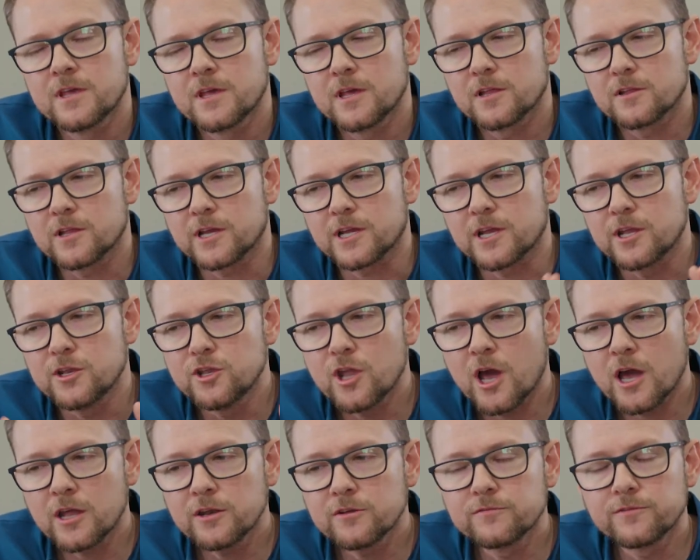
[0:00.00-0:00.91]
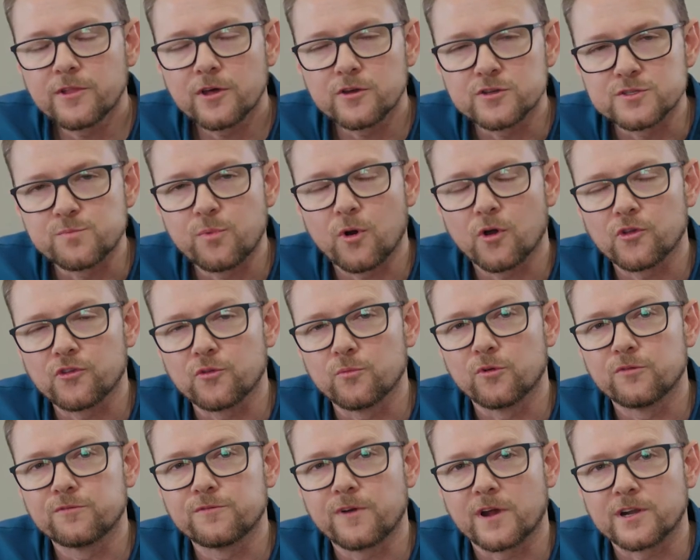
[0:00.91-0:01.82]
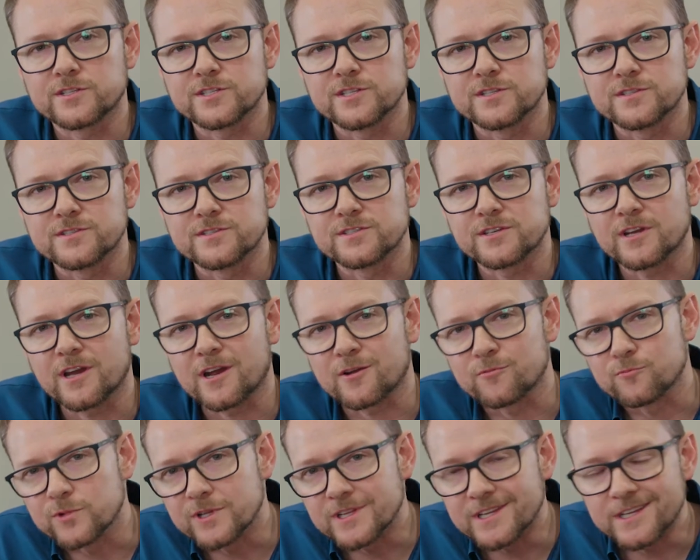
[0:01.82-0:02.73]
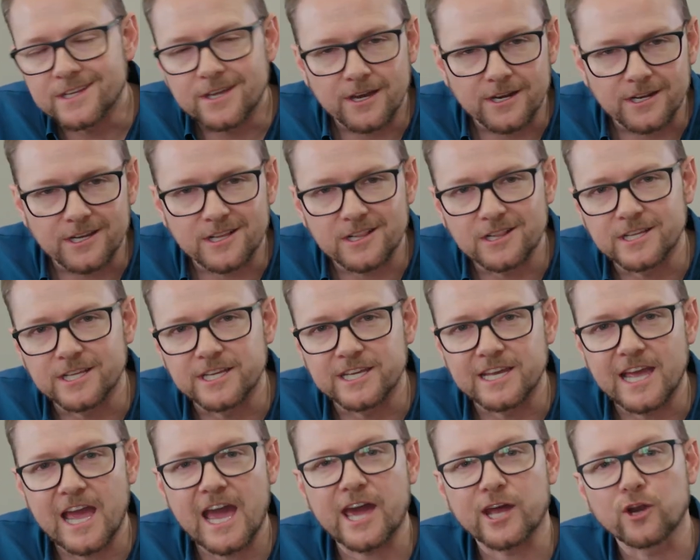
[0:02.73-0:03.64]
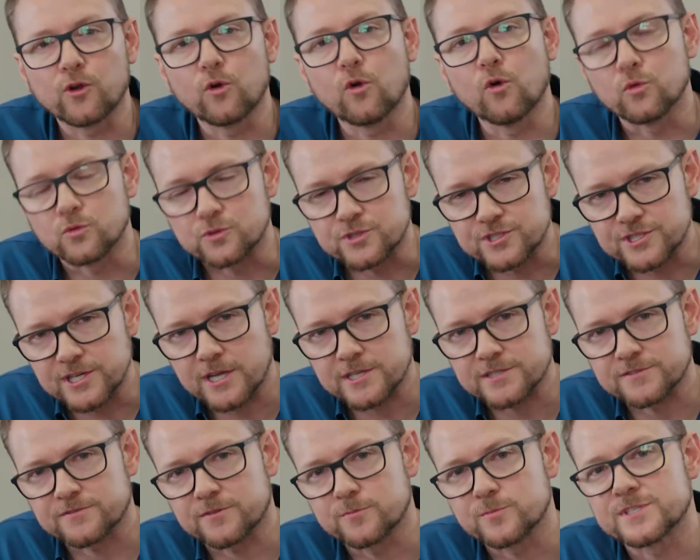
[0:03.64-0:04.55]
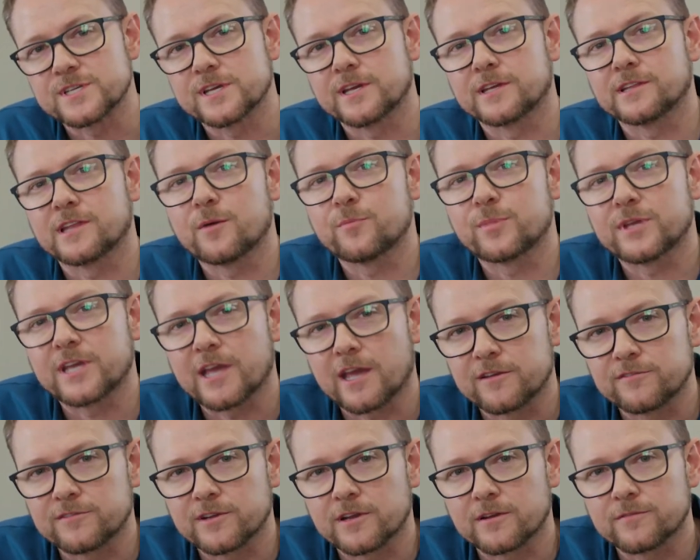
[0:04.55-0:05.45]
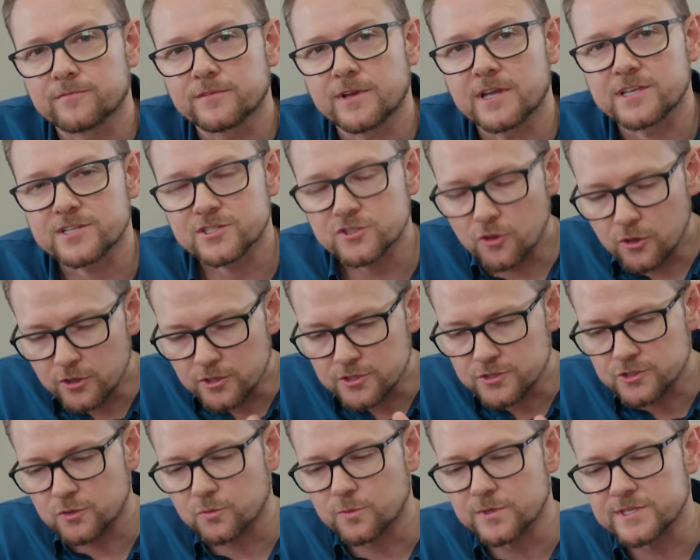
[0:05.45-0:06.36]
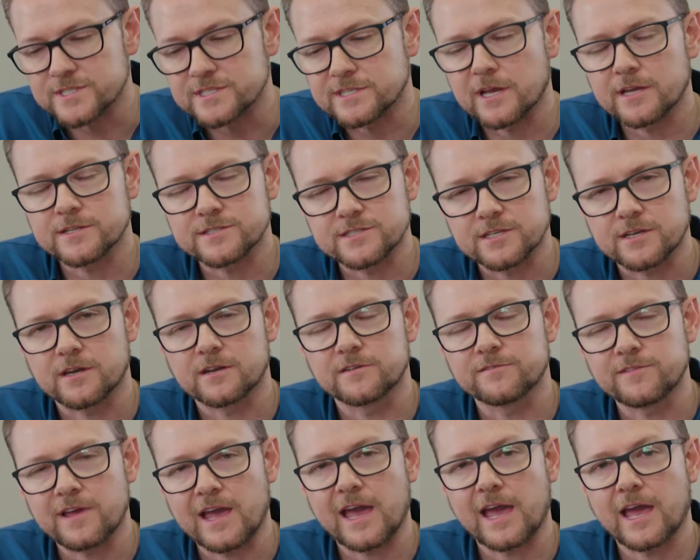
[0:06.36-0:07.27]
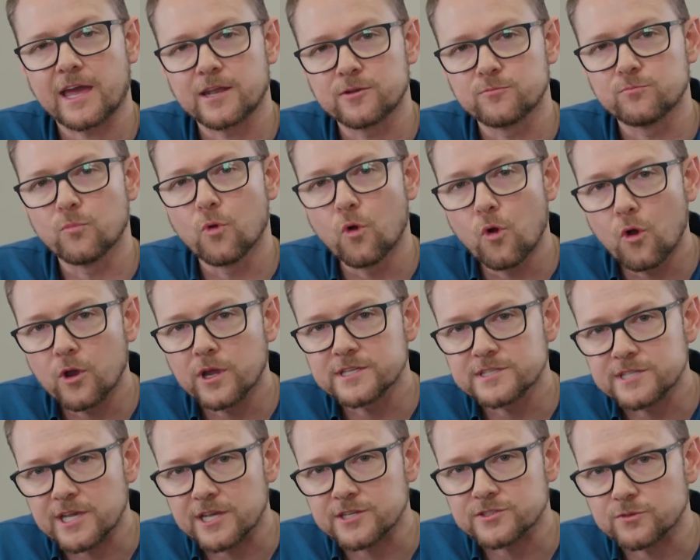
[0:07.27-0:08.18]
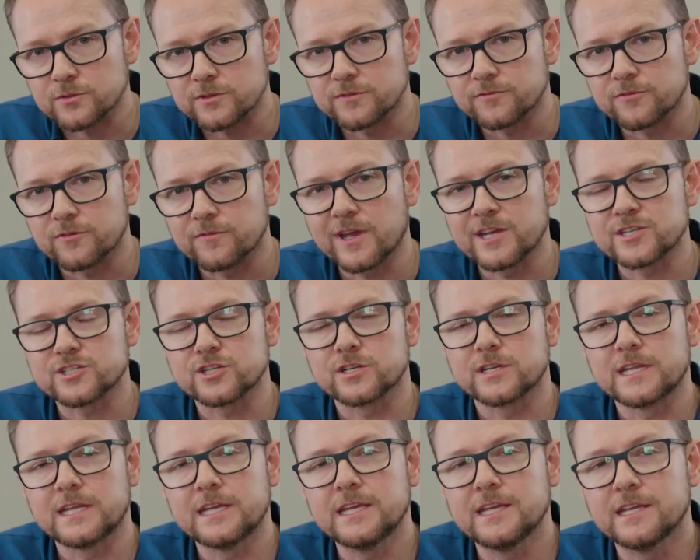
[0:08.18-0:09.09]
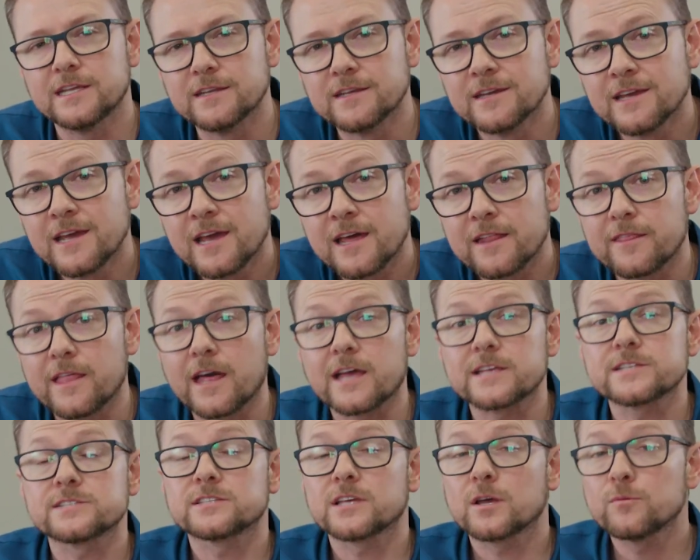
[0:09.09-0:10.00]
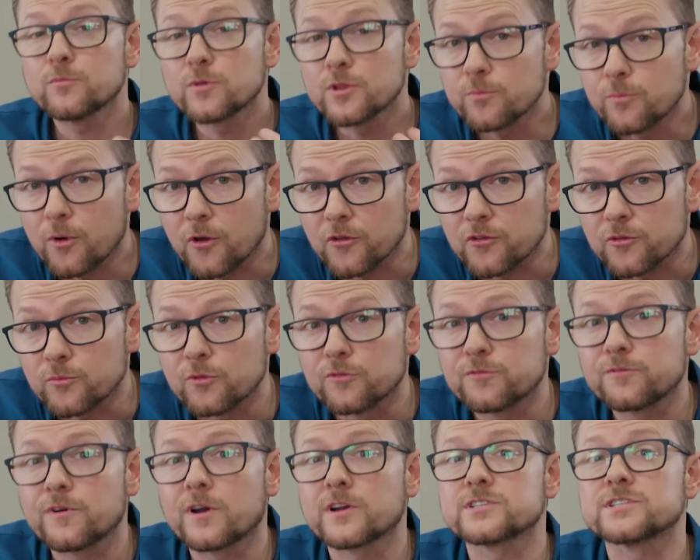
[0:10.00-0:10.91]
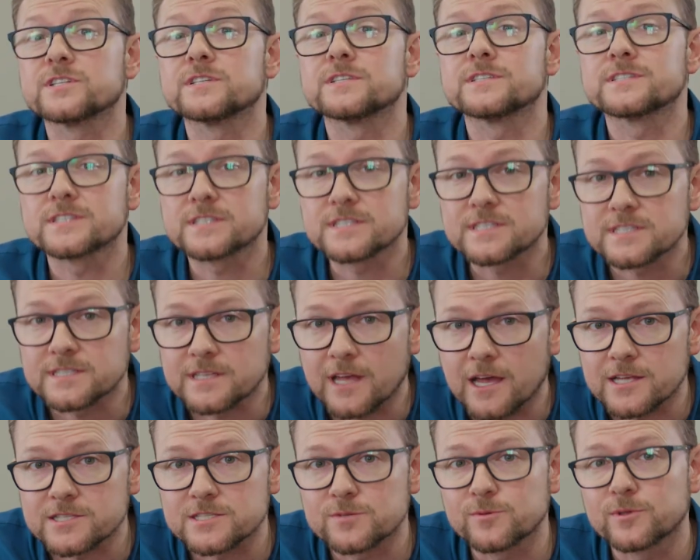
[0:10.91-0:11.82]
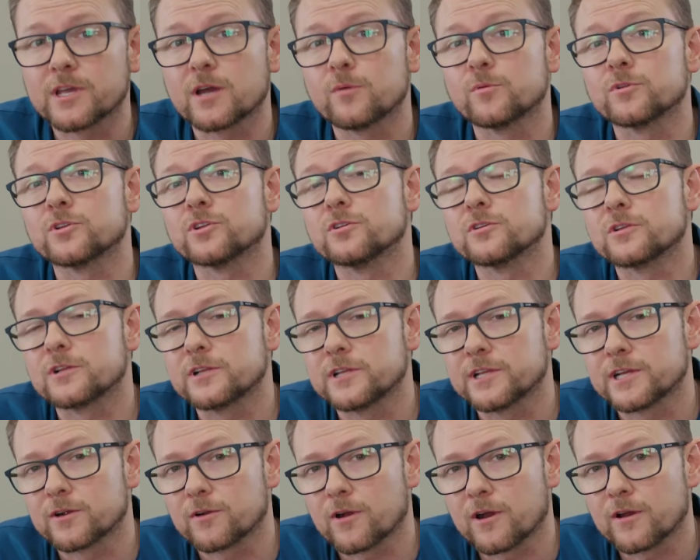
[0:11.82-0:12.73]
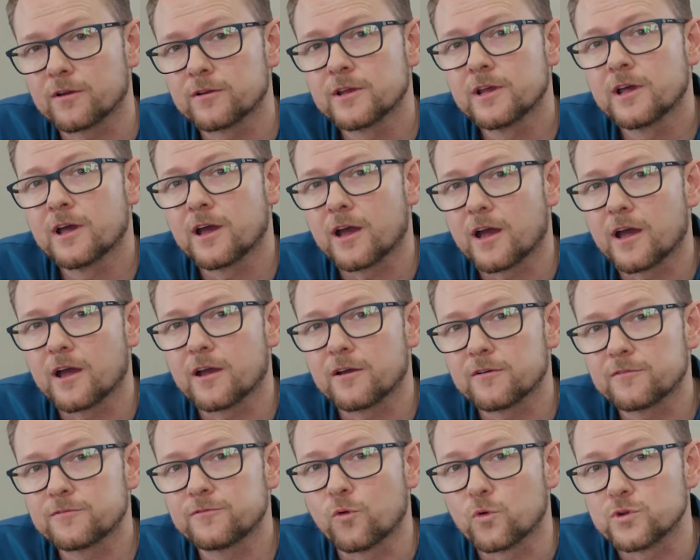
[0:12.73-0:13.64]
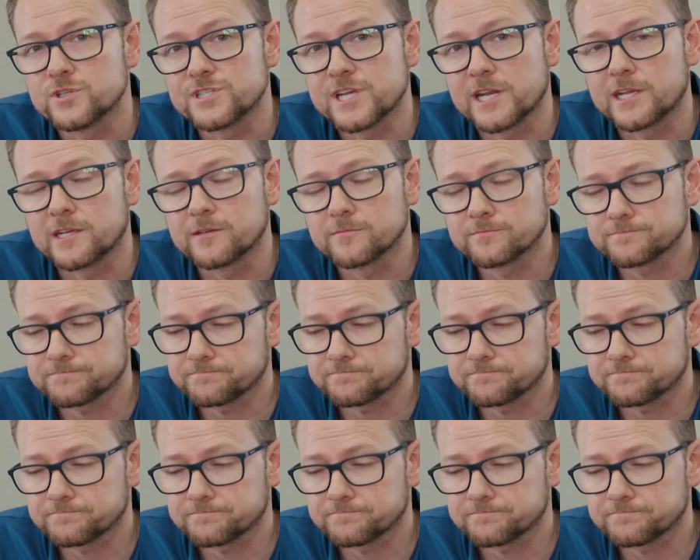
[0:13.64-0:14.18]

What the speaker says: like none of those possible functions are really kind of clear at all just from seeing that behavior. It's not until we start to kind of add more contextual information in that some of the possible functions start to become a little clearer for Jenny.